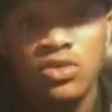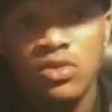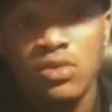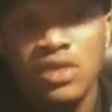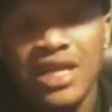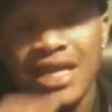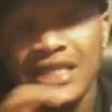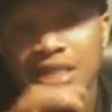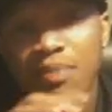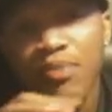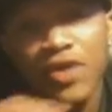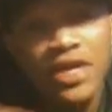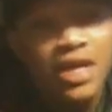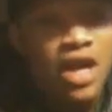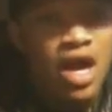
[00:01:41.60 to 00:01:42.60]
tool, it's a
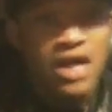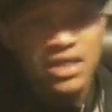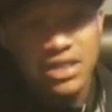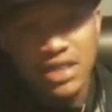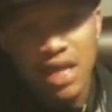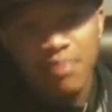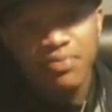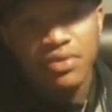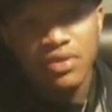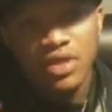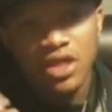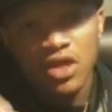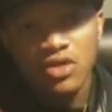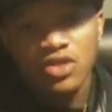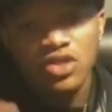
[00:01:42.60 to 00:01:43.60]
pretty long step.
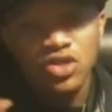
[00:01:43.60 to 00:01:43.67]
You know,